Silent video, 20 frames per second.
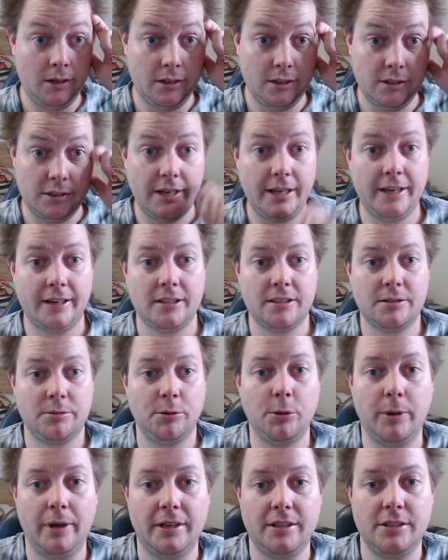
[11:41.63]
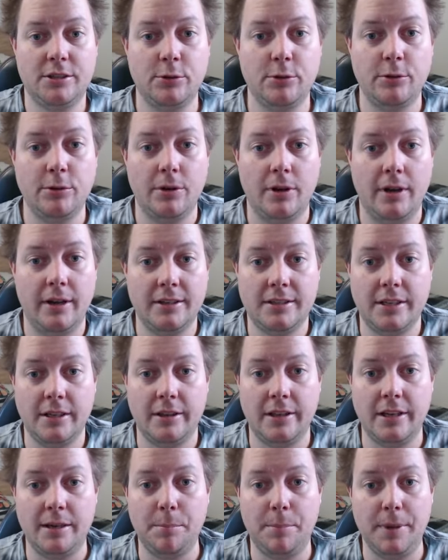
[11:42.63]
Next we will enter
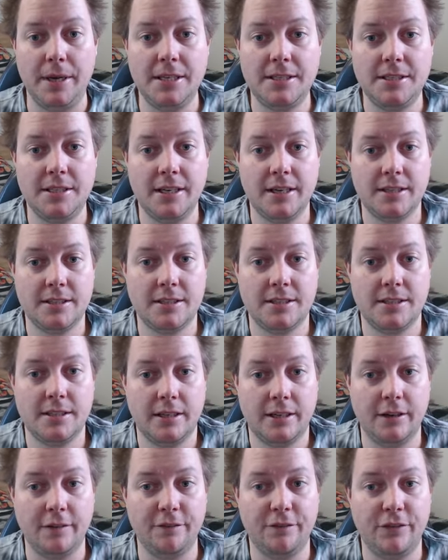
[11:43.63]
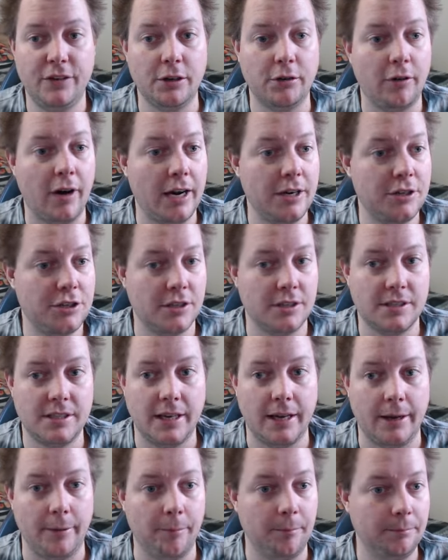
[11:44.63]
the BTS configuration
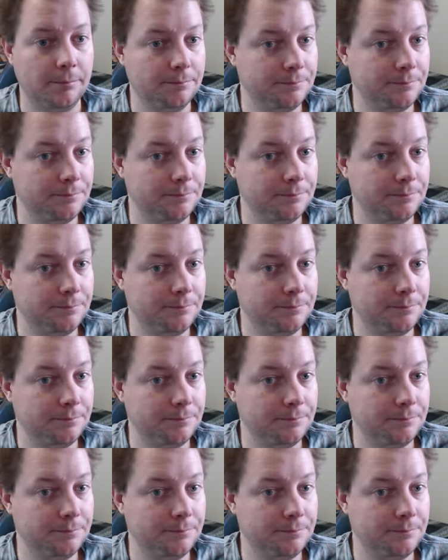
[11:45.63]
tab.